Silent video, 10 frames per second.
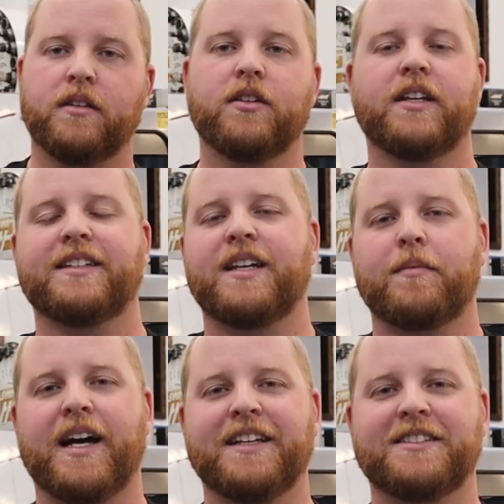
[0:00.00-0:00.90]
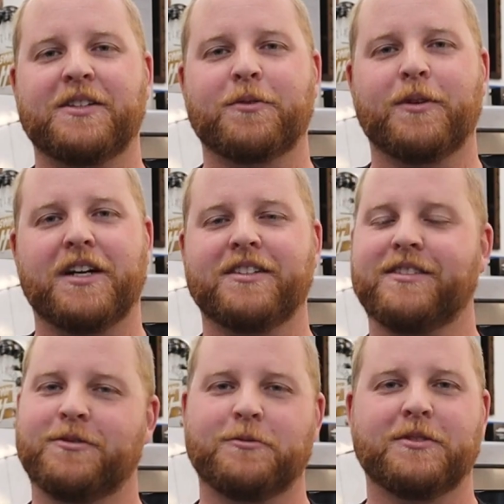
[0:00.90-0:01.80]
Till next time, guys, thanks for
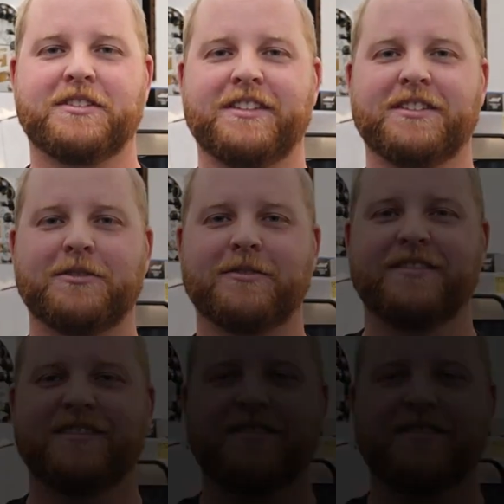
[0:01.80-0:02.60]
watching. We'll see you soon.